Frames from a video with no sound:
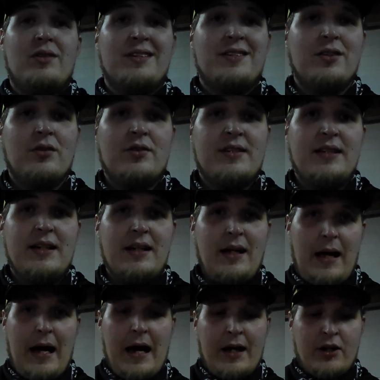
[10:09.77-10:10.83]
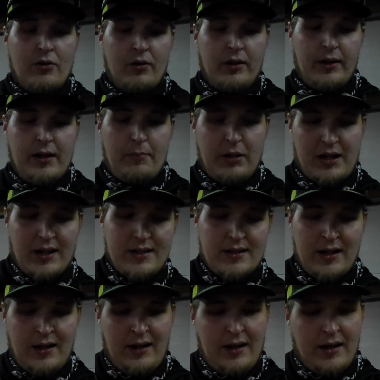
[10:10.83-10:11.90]
can still see it accurately,
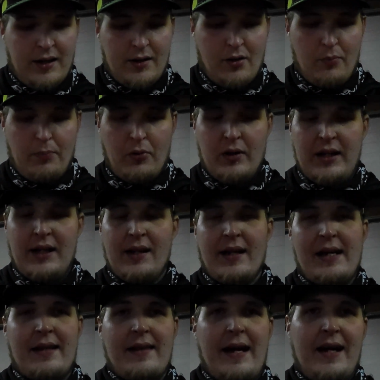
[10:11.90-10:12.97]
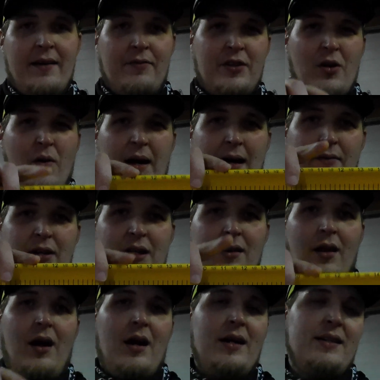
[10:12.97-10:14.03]
because, you know, putting it like that, if you don't have any
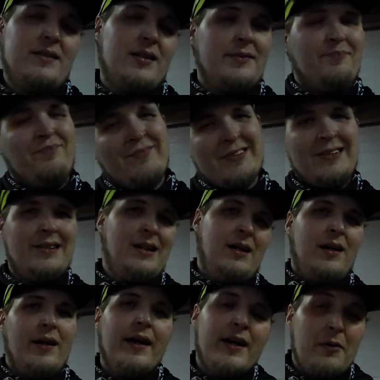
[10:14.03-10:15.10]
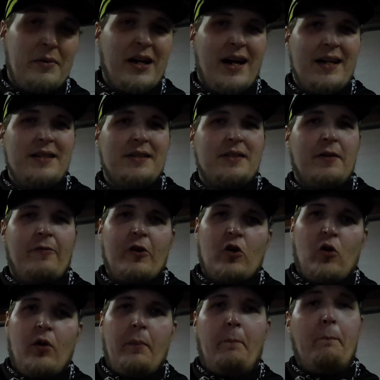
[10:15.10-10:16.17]
lines, it could be kind of
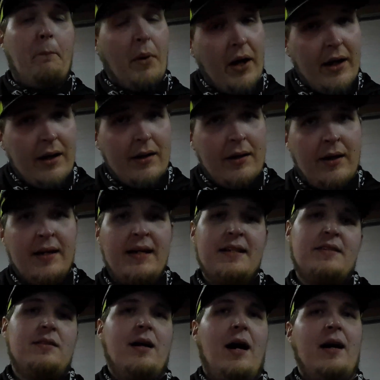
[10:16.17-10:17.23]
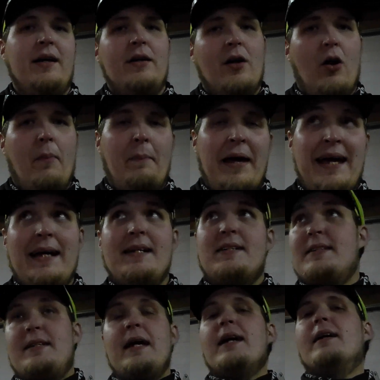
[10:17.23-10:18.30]
difficult, but it's not, you know,
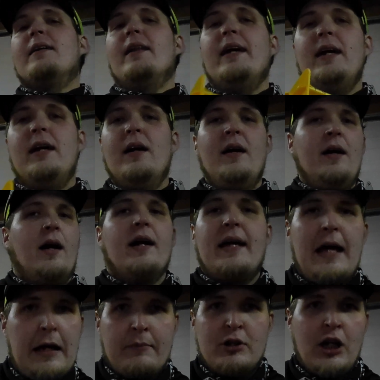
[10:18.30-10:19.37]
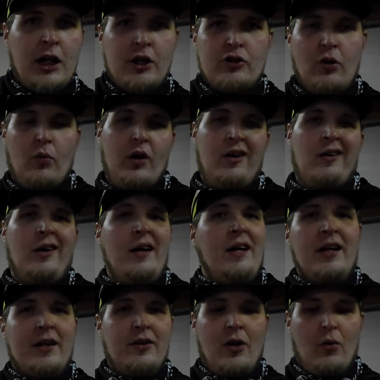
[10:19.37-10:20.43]
painstakingly a game changer where,
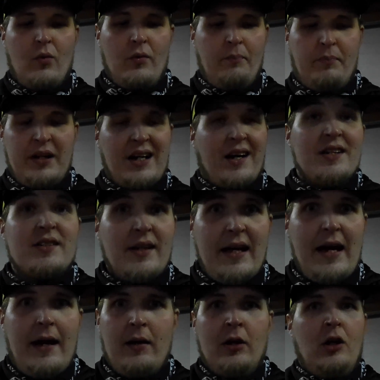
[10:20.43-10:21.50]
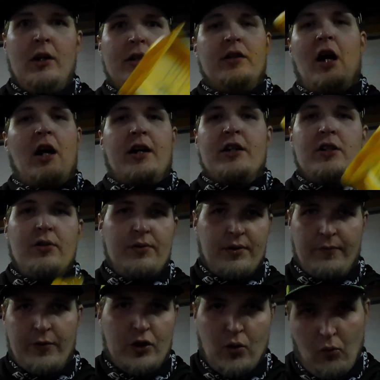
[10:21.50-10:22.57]
you know, because of that, not going to use
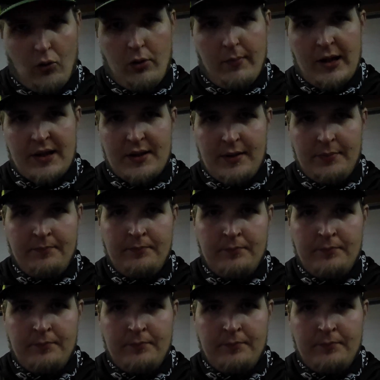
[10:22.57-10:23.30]
them for tournaments.